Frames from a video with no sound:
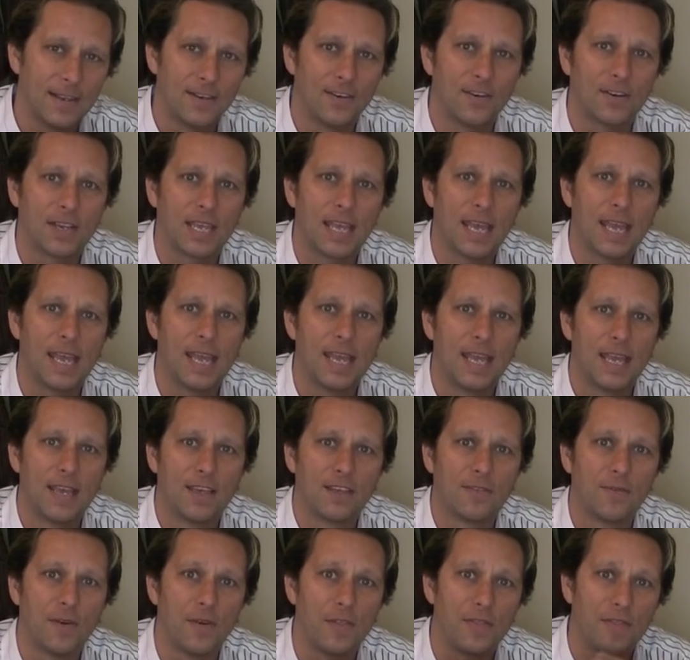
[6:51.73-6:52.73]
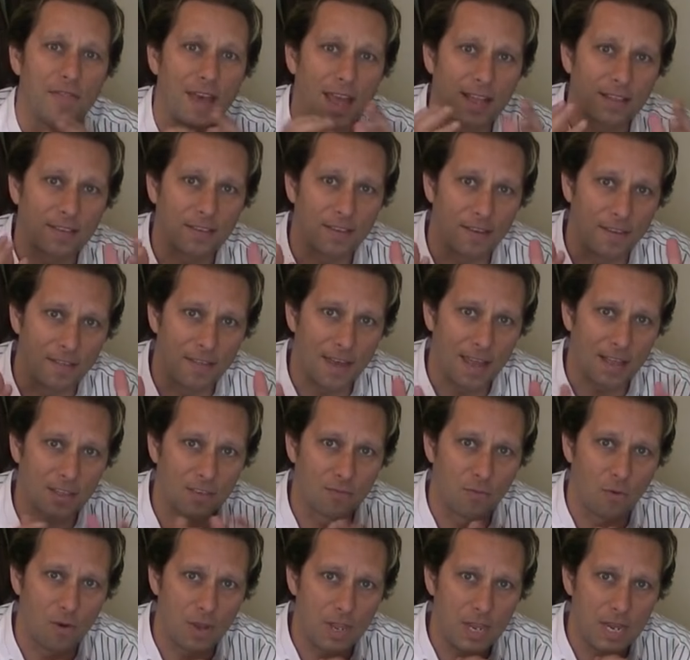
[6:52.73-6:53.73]
Okay, so
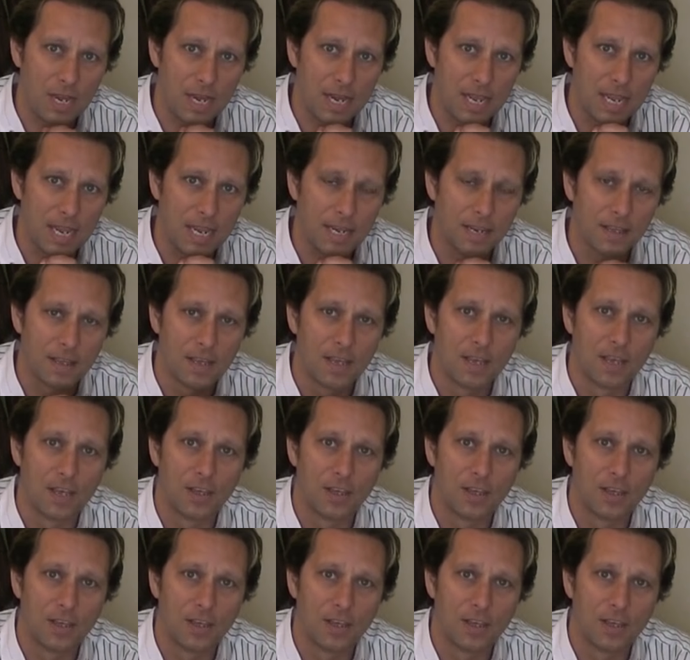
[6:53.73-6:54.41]
that's what you need.